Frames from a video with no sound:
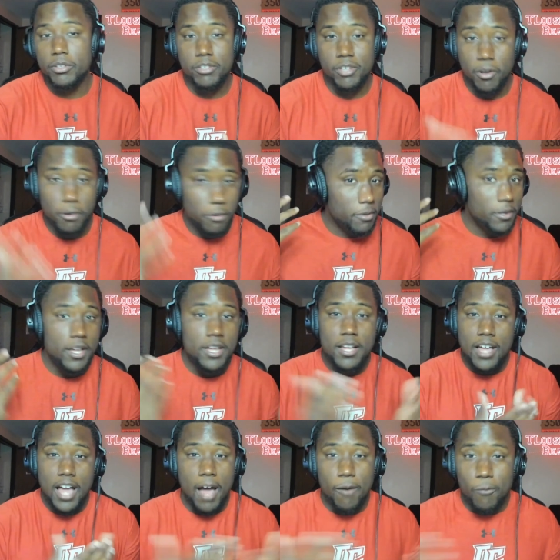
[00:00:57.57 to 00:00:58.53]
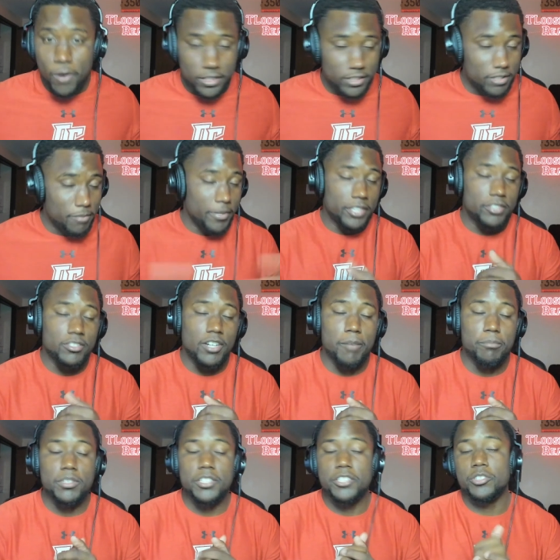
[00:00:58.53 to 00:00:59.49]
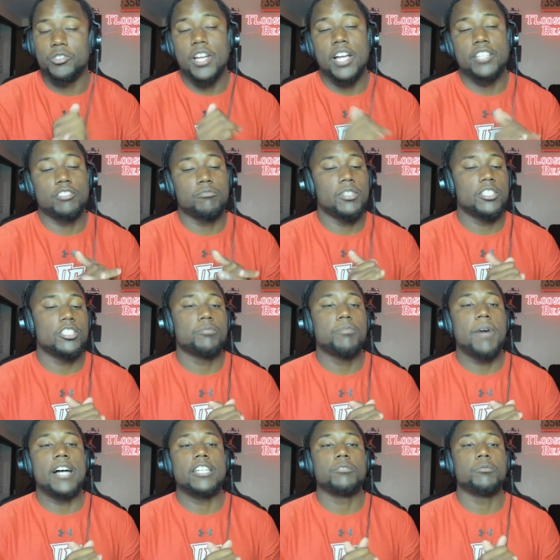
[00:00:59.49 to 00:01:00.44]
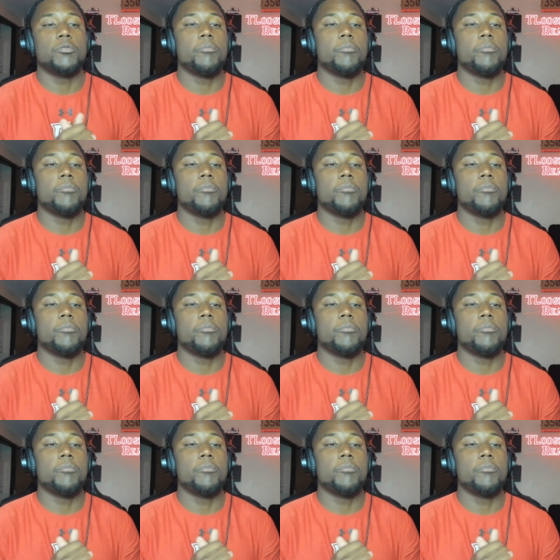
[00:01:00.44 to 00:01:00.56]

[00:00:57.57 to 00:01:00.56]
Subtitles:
So I want to make sure I please you guys as much as possible.